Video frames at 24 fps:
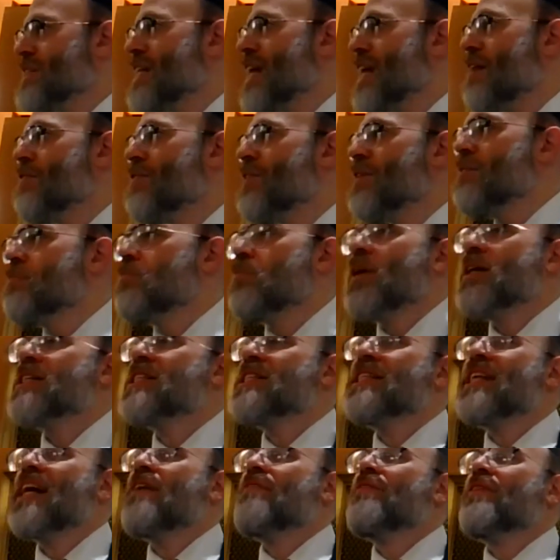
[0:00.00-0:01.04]
7 by
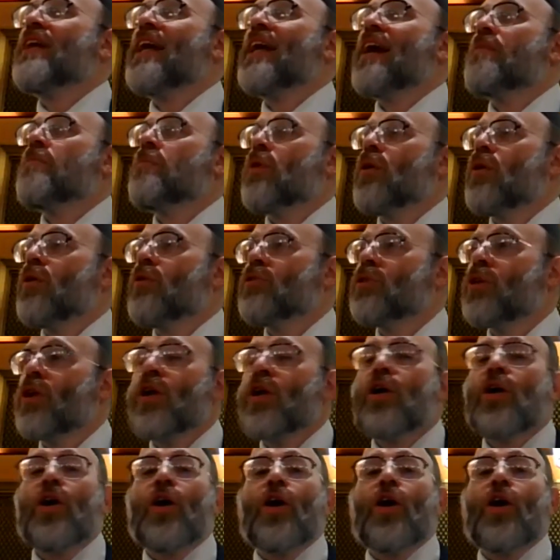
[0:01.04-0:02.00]
7 amot